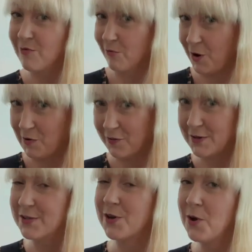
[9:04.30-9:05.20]
roof.
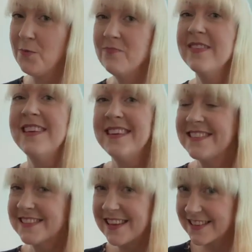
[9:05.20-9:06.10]
So
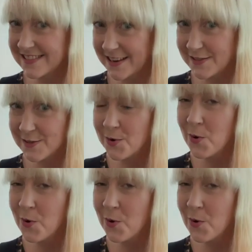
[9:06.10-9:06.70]
success